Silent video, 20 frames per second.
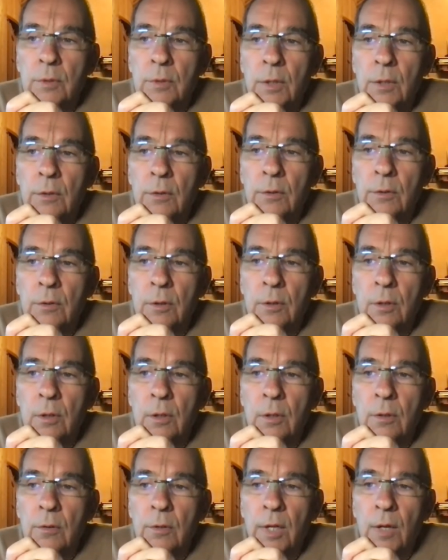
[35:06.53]

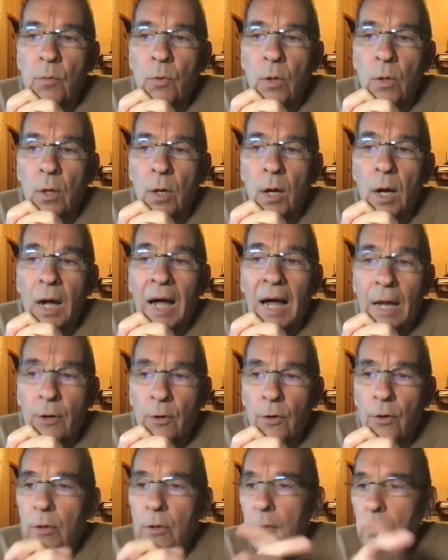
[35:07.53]
that they will
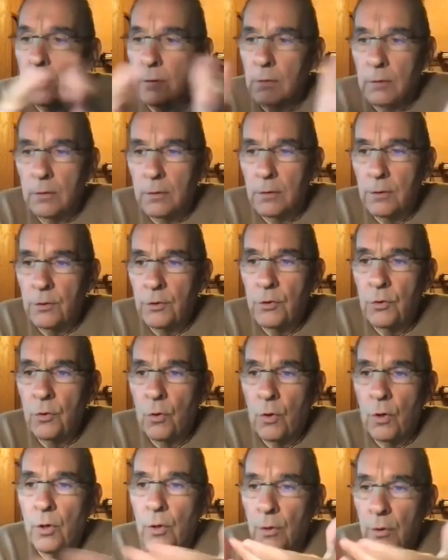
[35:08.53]
honor
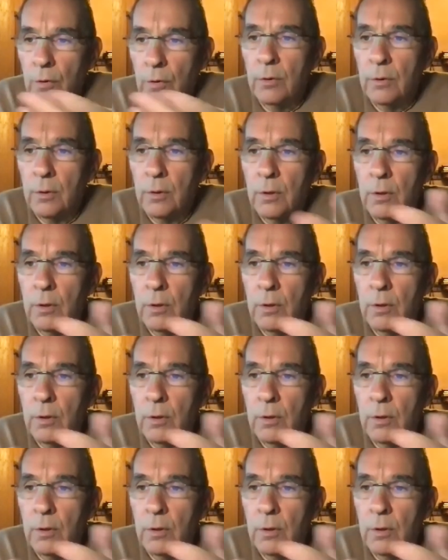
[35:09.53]
your